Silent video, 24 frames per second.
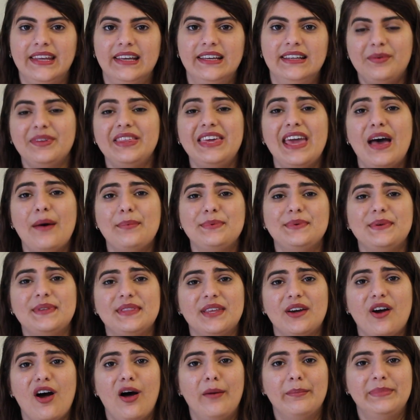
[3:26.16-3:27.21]
It really helps with
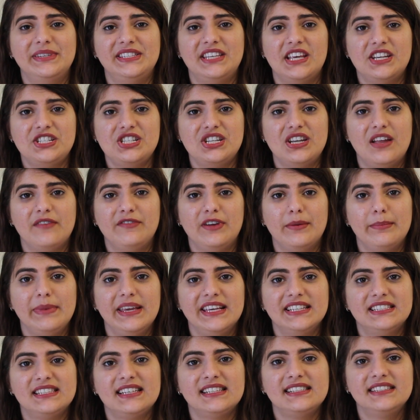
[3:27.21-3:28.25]
the composition of your
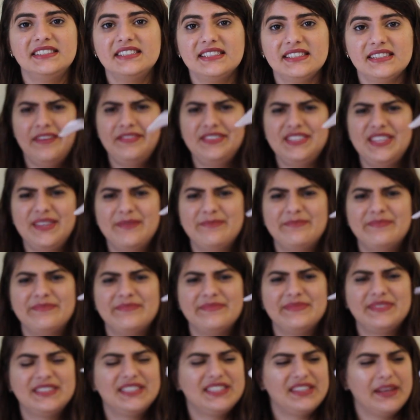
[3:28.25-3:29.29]
pieces. I have
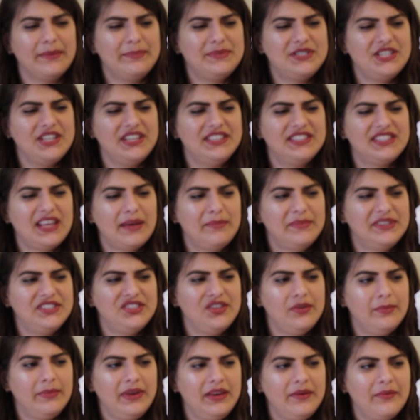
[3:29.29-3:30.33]
some slip sheets, I'm
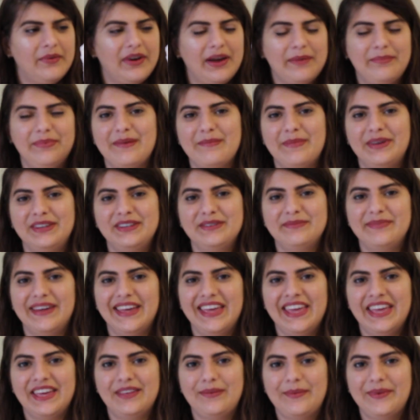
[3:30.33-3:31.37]
assuming, where I put them under my
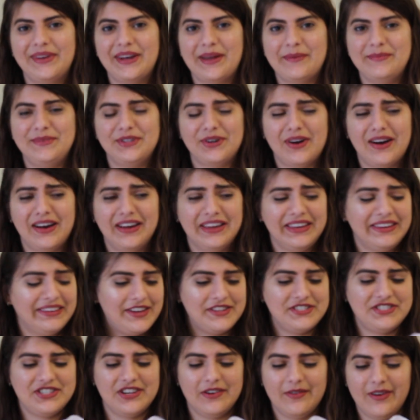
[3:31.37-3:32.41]
hand when I'm drawing.
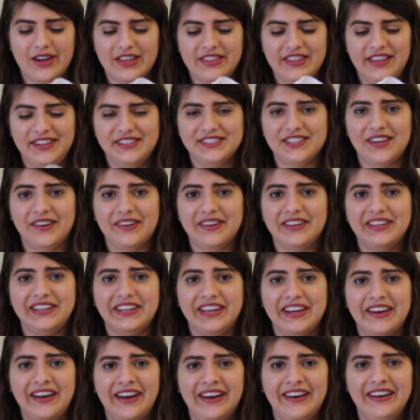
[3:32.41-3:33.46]
Not sure why these are in
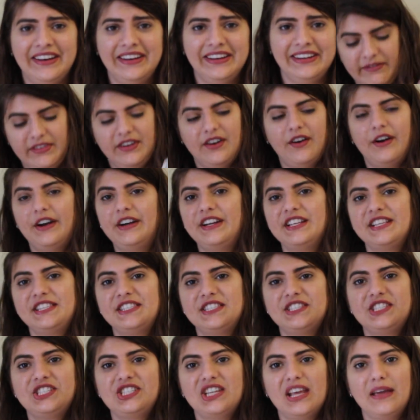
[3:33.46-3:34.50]
here. An
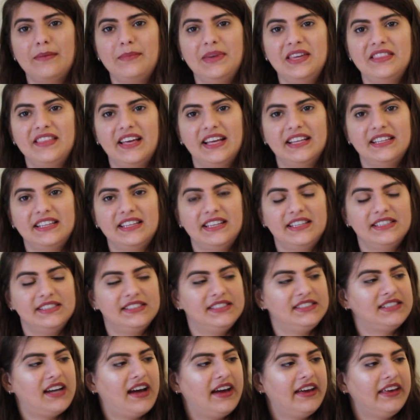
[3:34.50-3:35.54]
artist chamois that
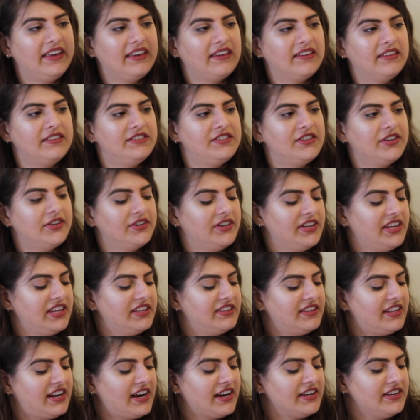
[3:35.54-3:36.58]
is dying and dirty
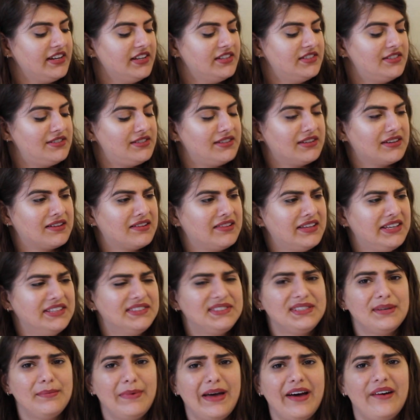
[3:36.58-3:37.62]
and that I need to clean
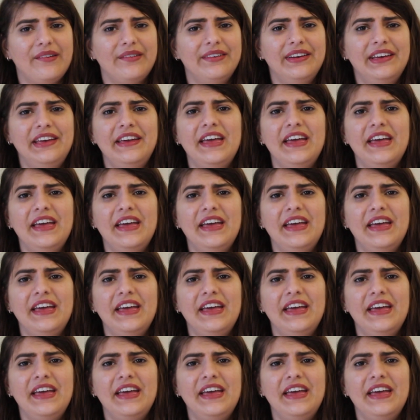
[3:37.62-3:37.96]
somehow.